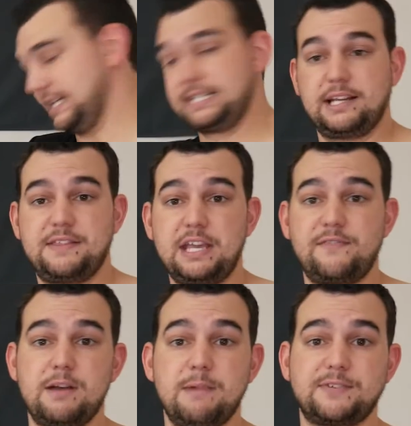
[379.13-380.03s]
So thank you
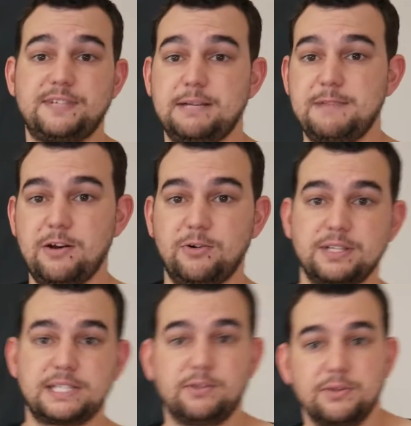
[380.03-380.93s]
very much for sending me all
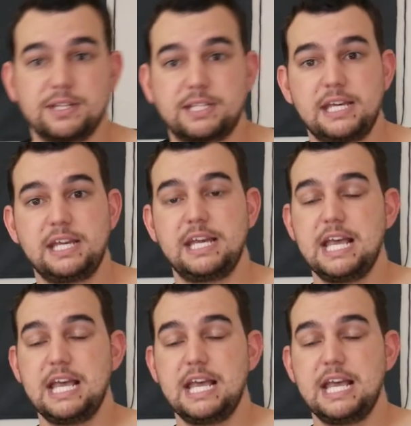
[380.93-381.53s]
this gear.